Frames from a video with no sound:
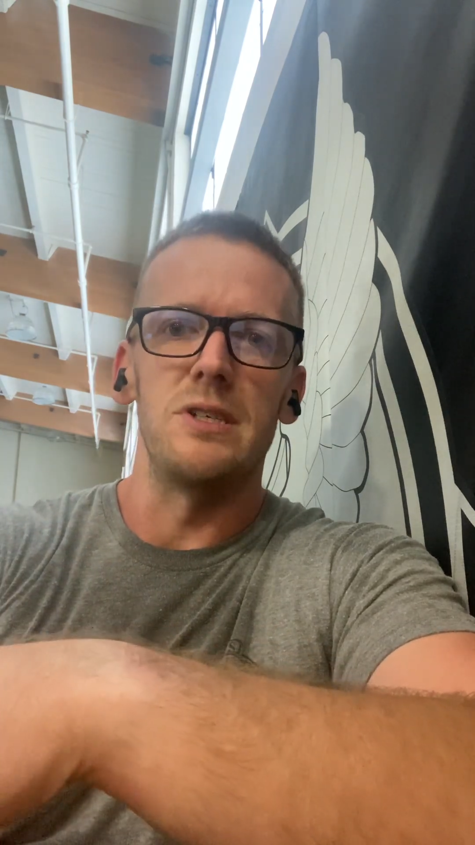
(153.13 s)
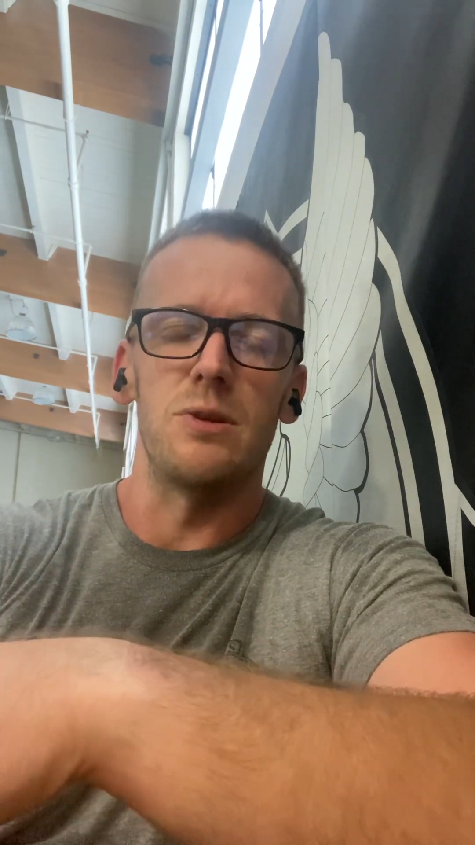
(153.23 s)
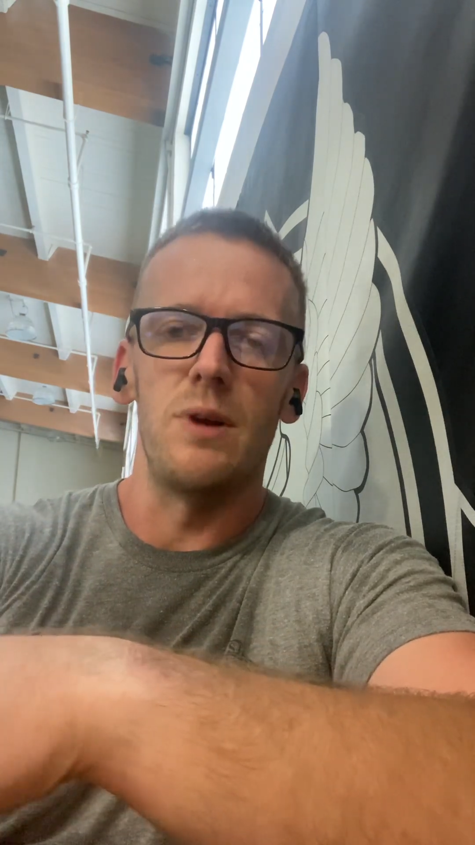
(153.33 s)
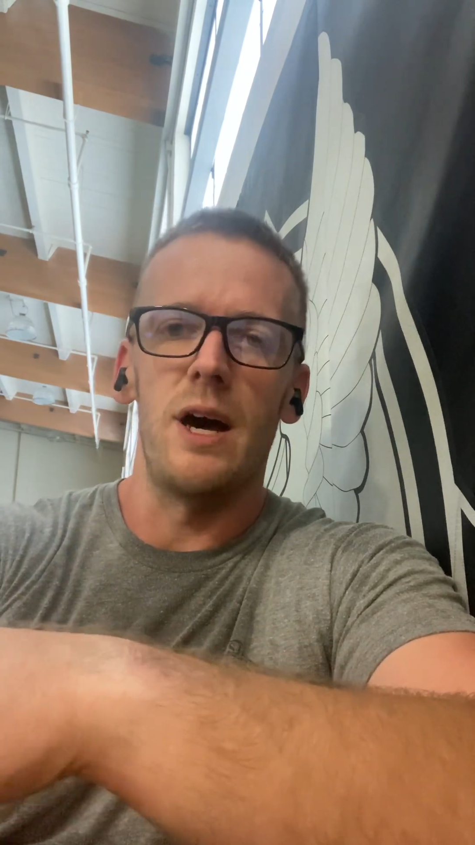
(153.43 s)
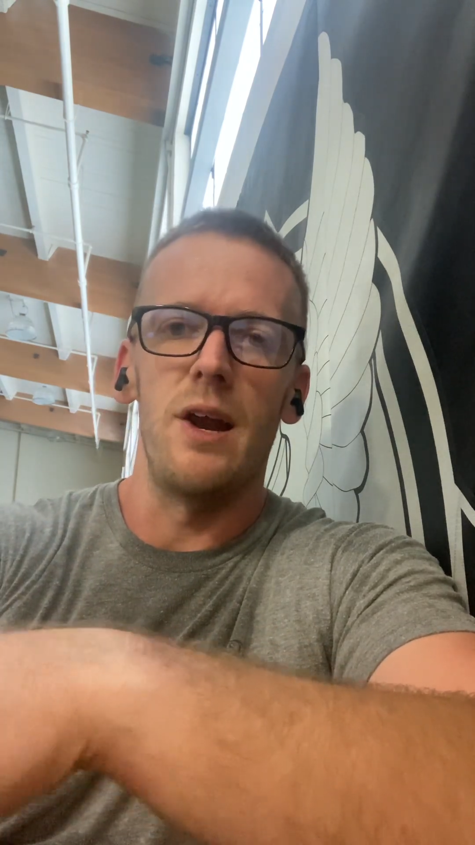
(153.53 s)

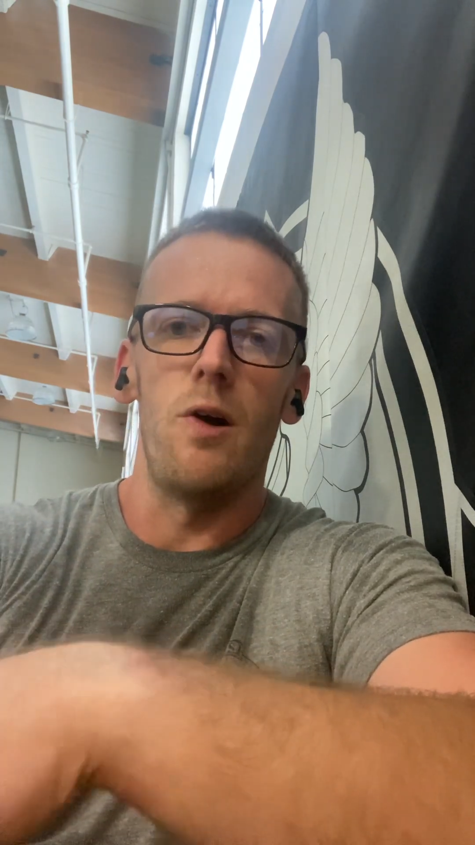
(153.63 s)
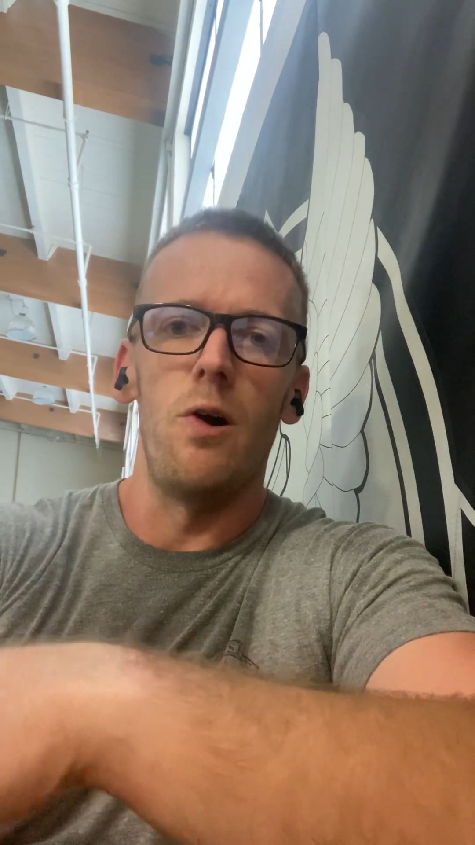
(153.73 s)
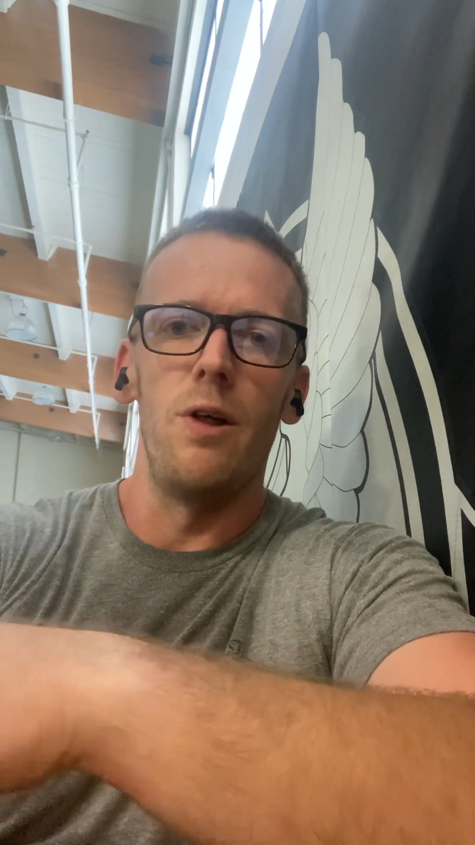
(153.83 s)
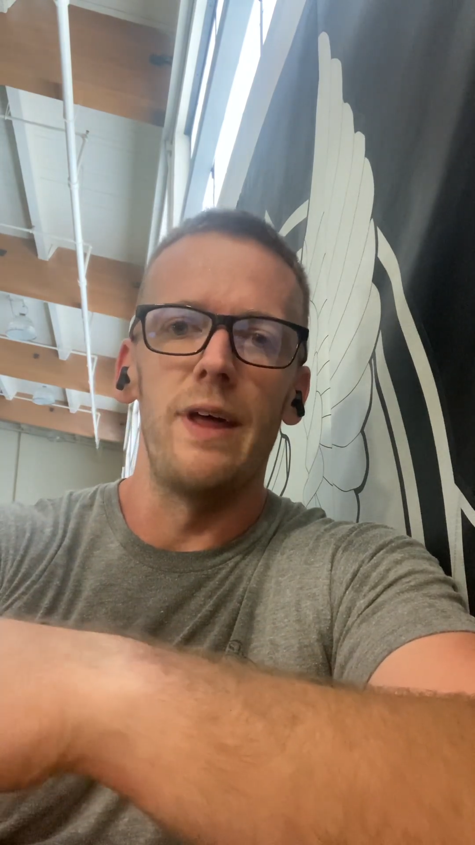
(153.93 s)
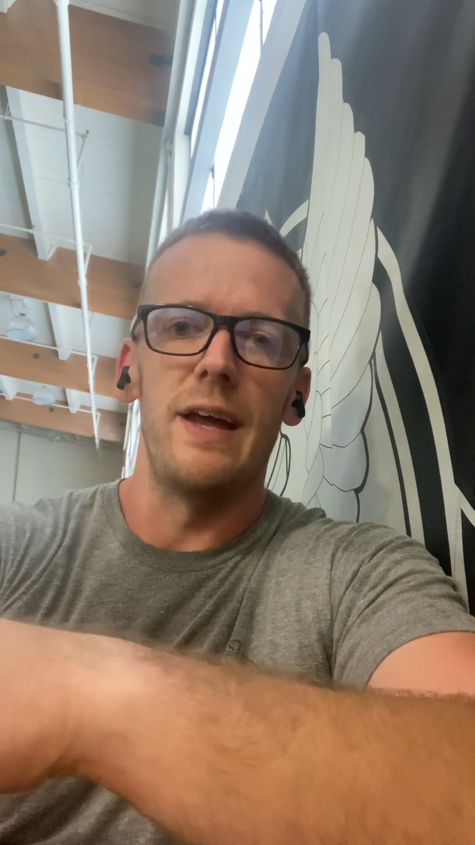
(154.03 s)
So not
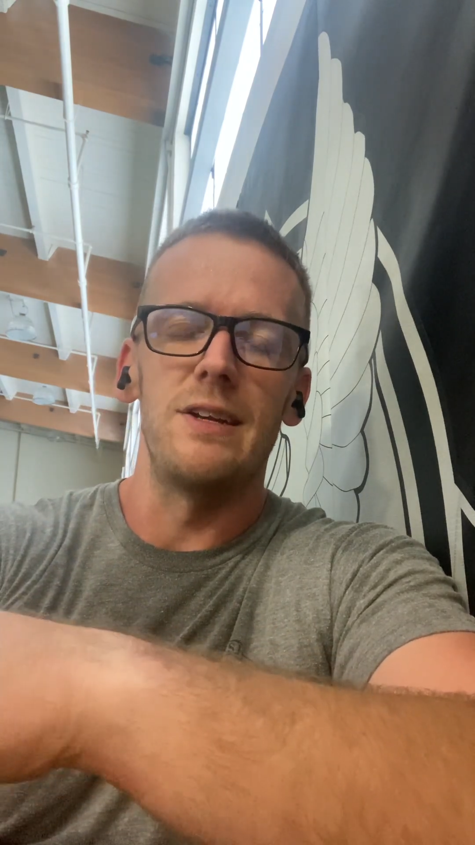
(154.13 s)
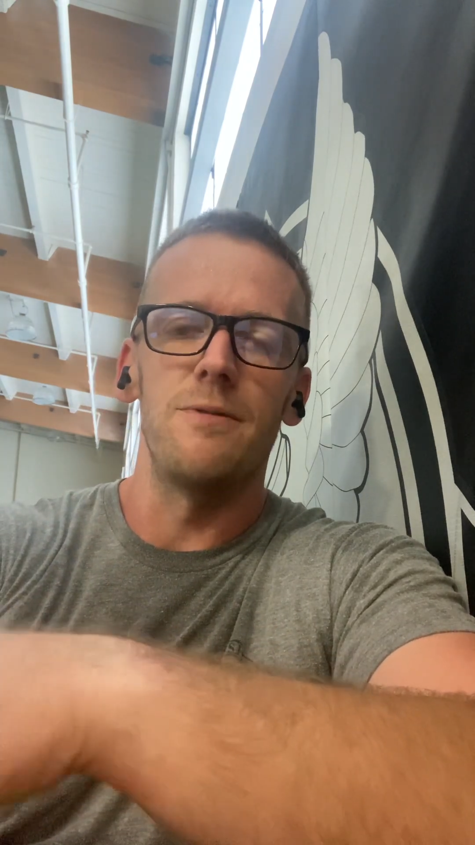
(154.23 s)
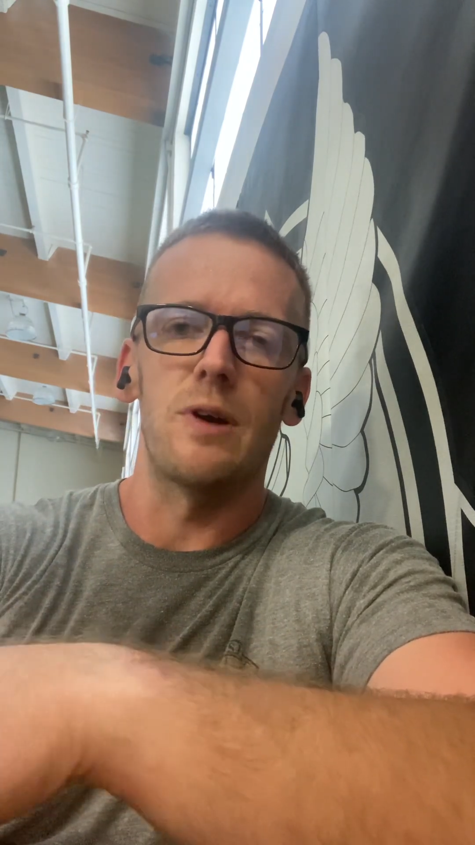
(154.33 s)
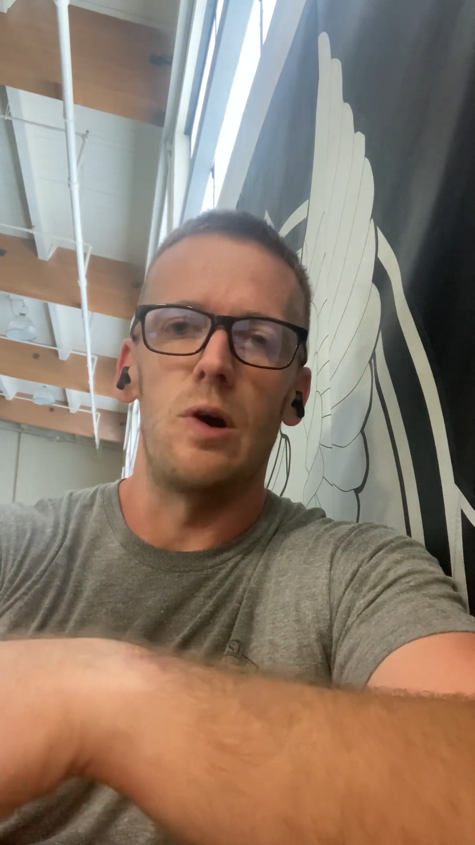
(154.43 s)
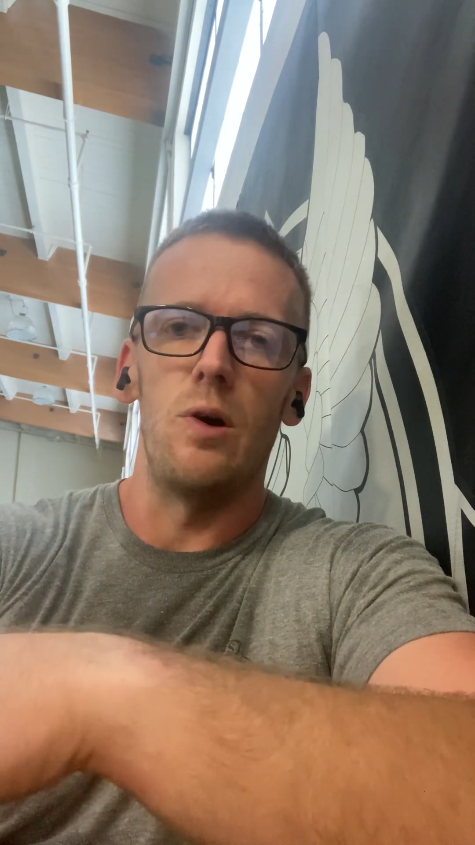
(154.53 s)
all that
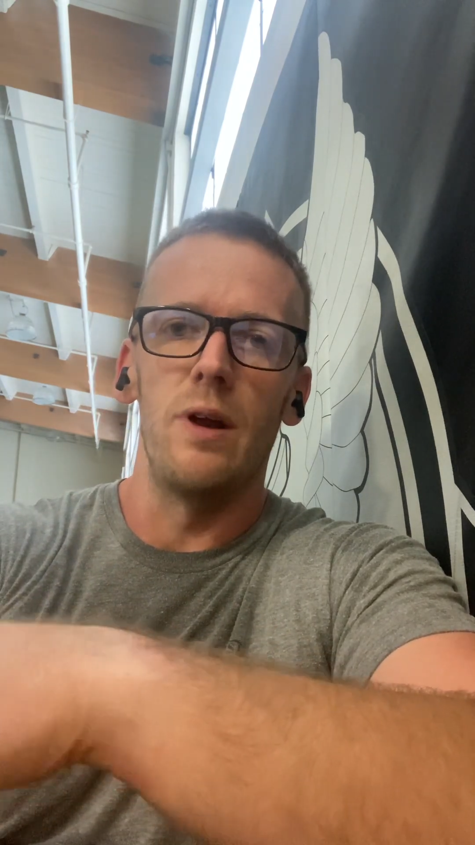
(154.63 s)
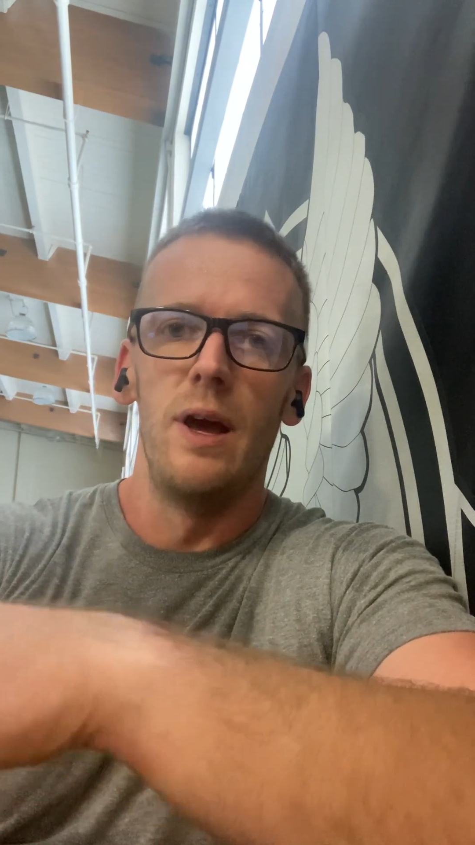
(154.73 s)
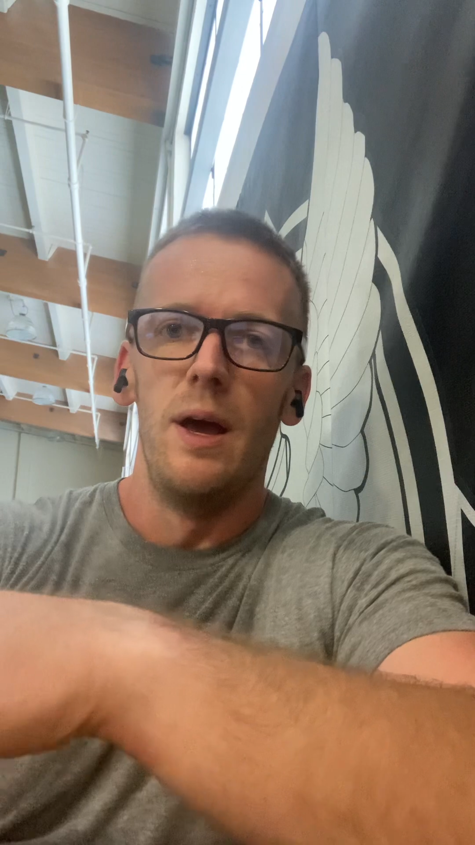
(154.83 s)
difficult,